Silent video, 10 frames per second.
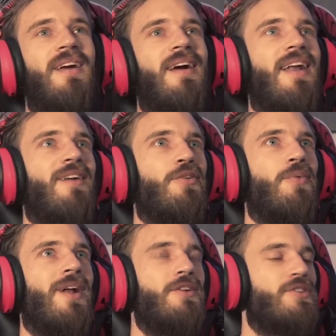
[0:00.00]
and after a
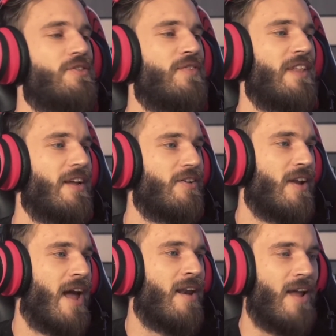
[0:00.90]
while you just feel like you're
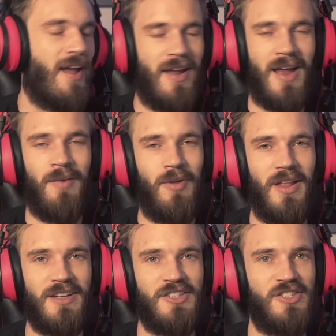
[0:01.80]
an animal
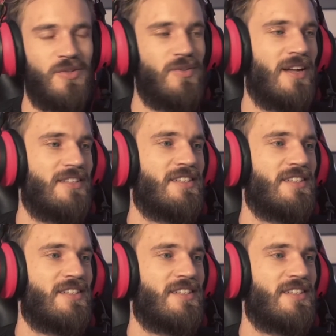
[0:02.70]
at a zoo that's